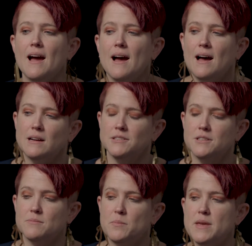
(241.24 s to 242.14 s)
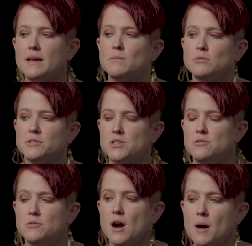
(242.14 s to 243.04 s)
and being able
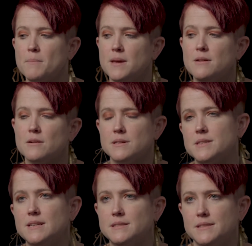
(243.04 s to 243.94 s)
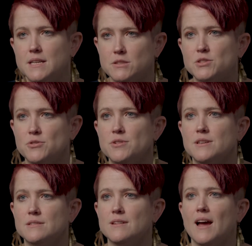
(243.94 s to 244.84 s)
to come here as an in-state
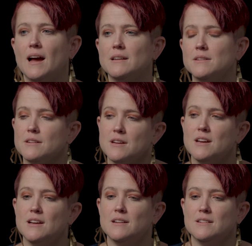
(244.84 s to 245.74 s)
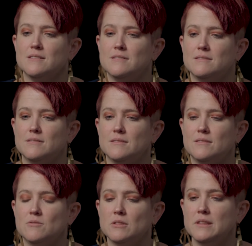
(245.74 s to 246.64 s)
student and
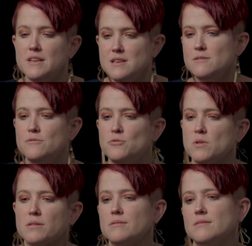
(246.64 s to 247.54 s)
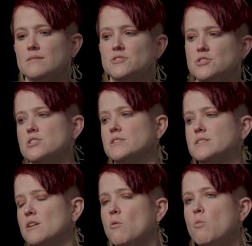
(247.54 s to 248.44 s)
leave with
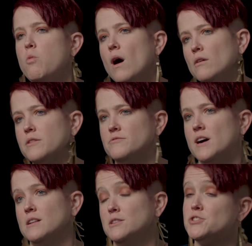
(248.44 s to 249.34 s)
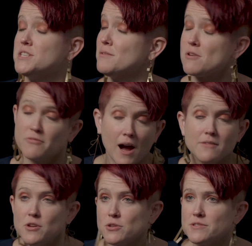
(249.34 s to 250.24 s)
just a wealth of knowledge, stay for
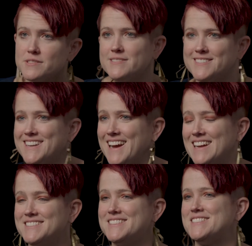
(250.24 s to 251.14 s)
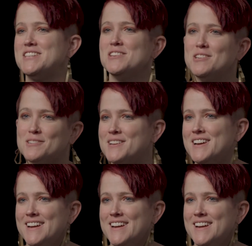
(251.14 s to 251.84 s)
5 years, and still